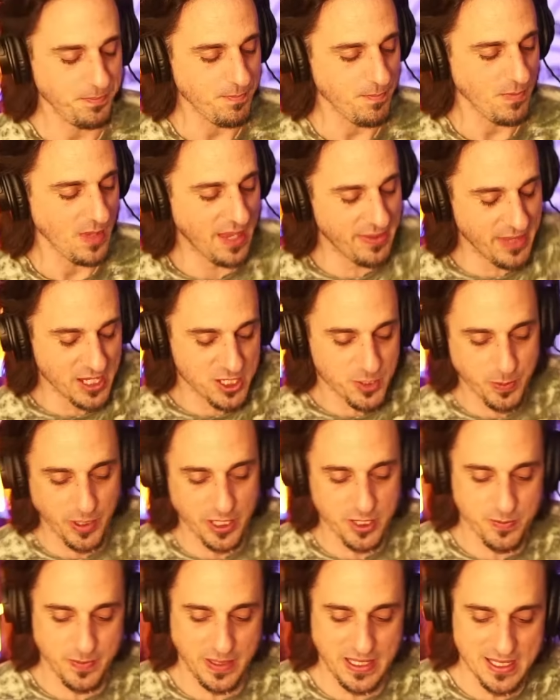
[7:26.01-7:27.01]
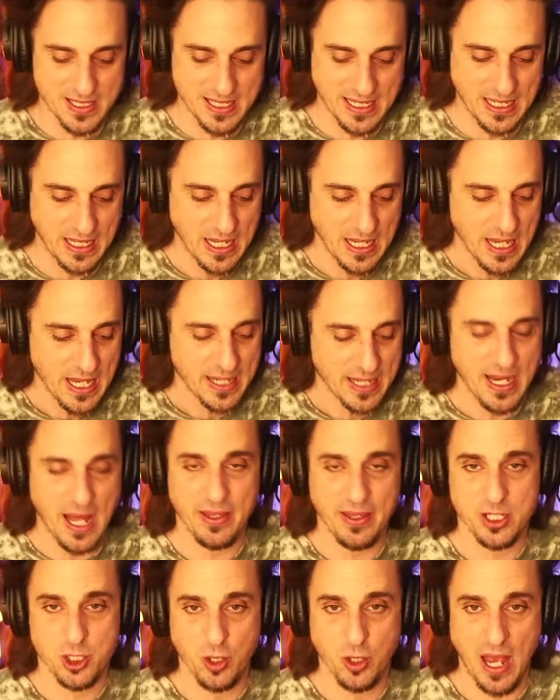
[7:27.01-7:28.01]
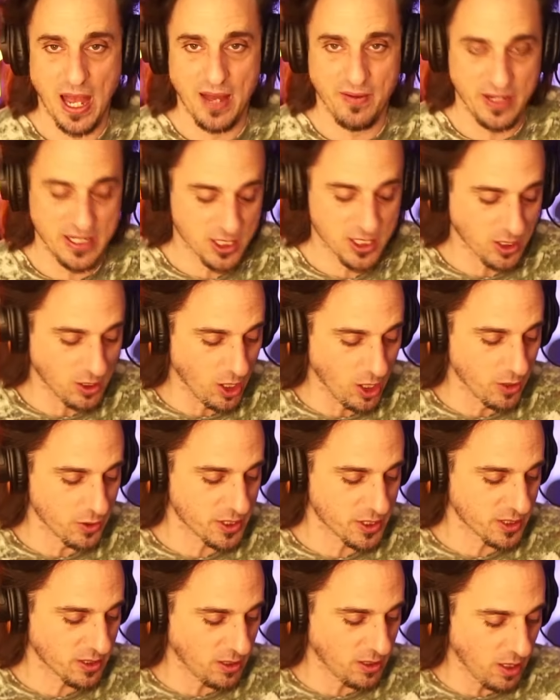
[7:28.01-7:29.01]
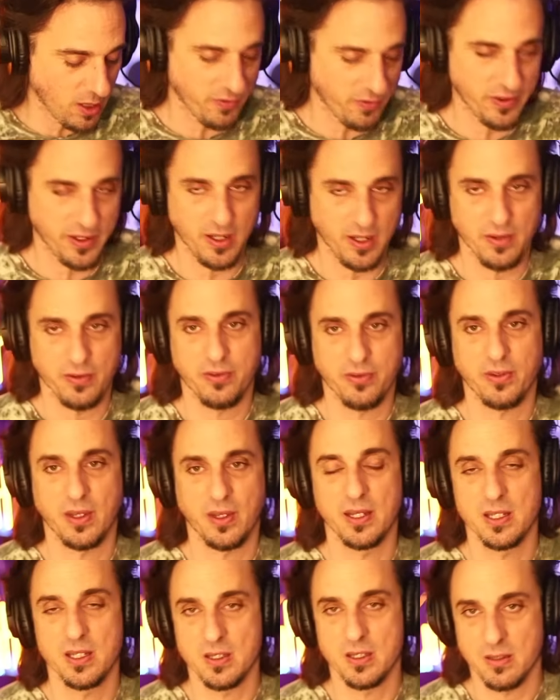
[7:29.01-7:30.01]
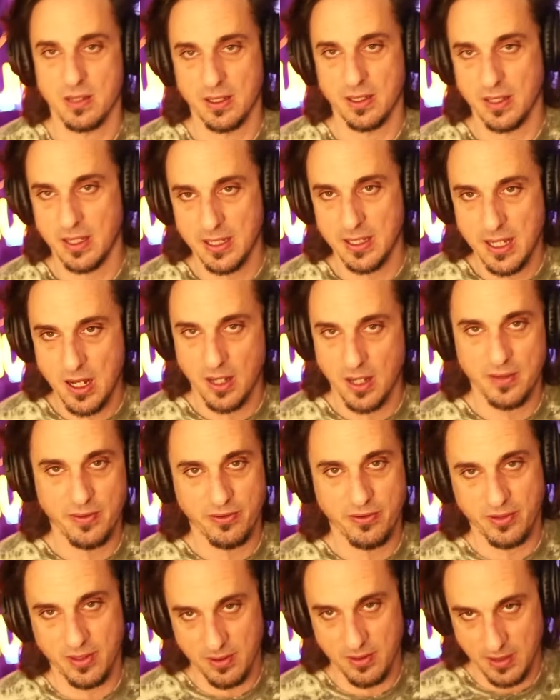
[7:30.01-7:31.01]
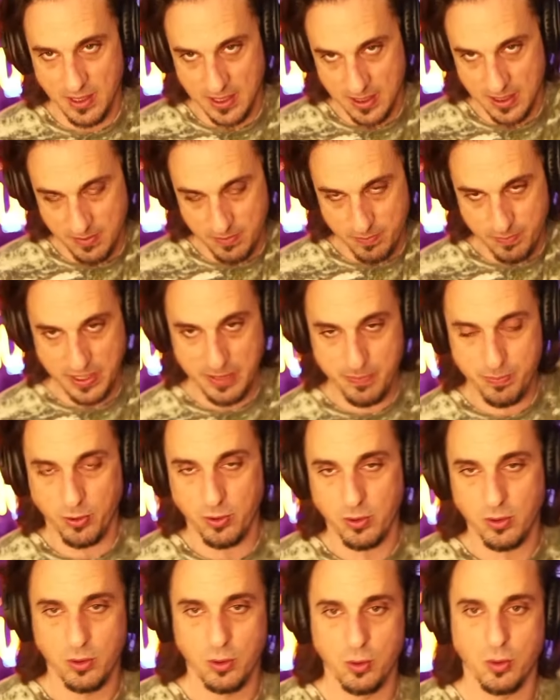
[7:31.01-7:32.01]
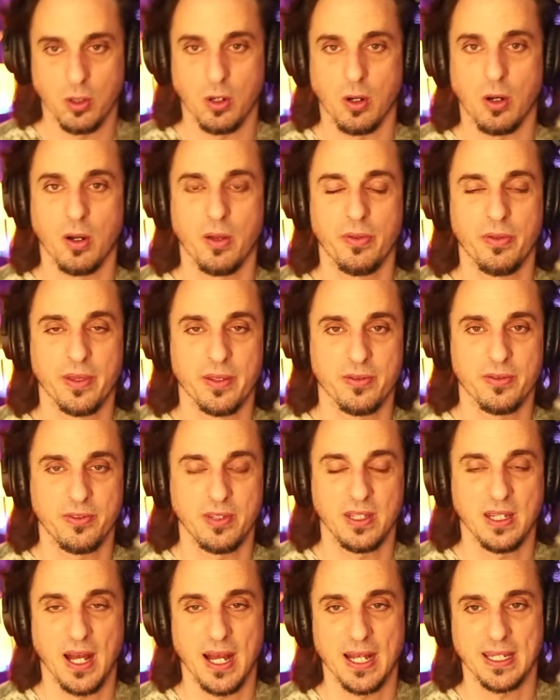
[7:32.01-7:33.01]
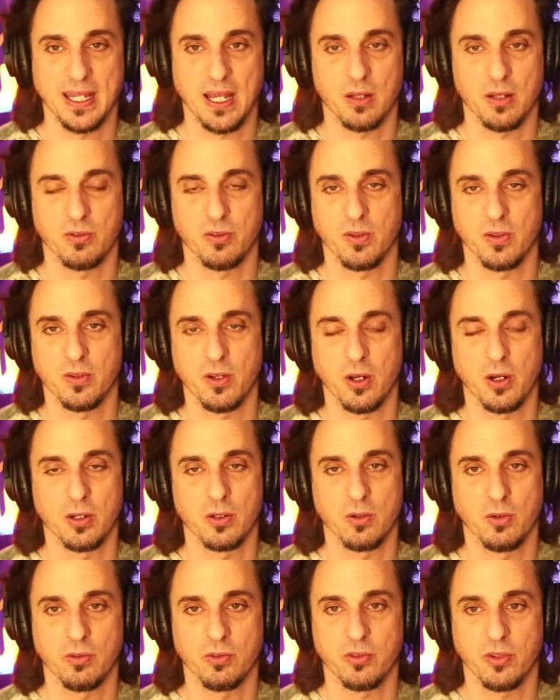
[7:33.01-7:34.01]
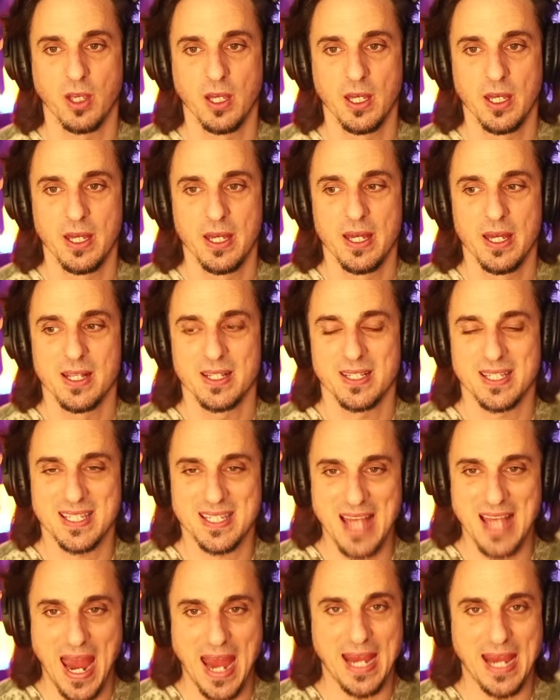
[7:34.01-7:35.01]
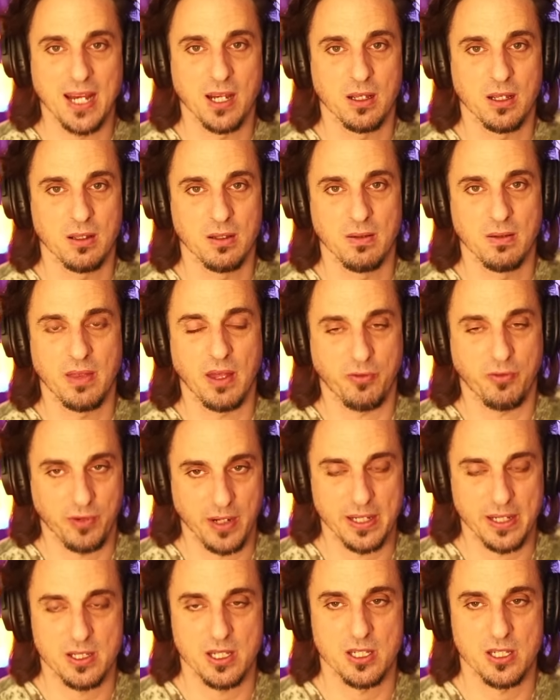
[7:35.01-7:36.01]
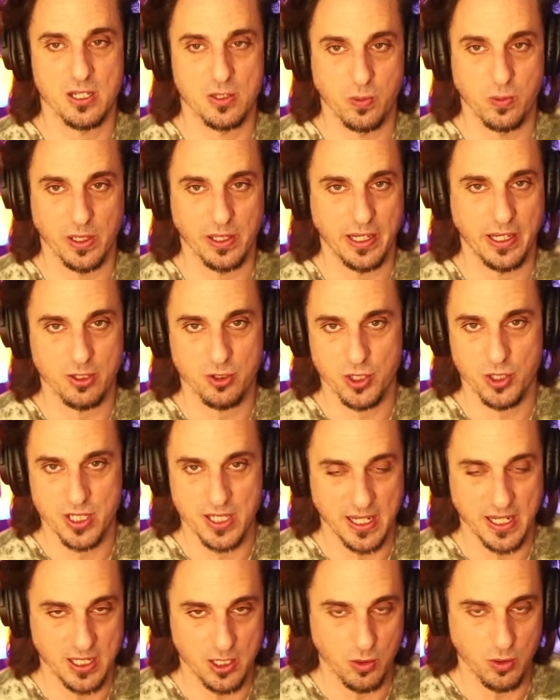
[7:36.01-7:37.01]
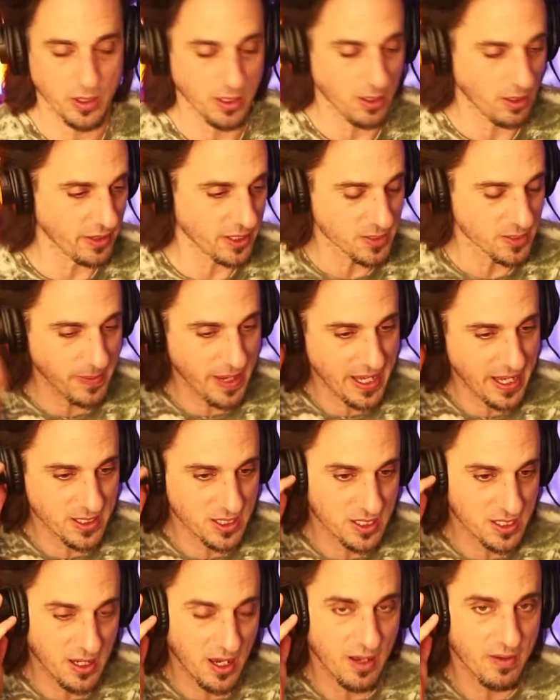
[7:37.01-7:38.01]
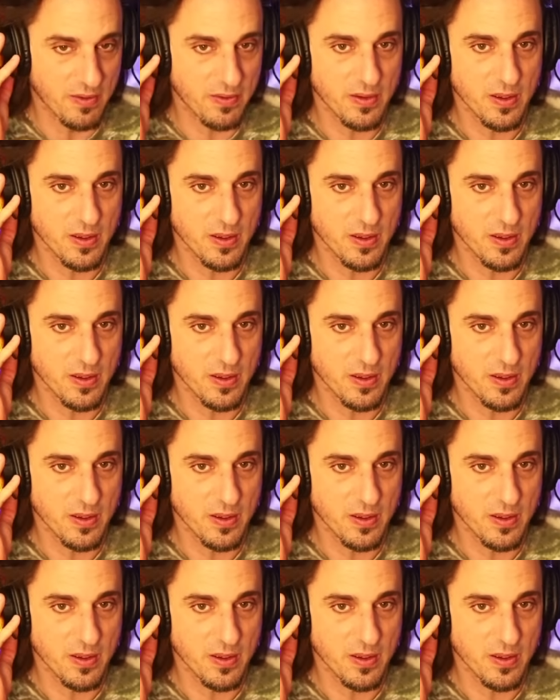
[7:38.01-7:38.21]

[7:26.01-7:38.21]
And this brings me to, now that you have his close confidants and nuns and people who are on the C9 Council of Cardinals saying that Francis is really interested in doing all this bad stuff,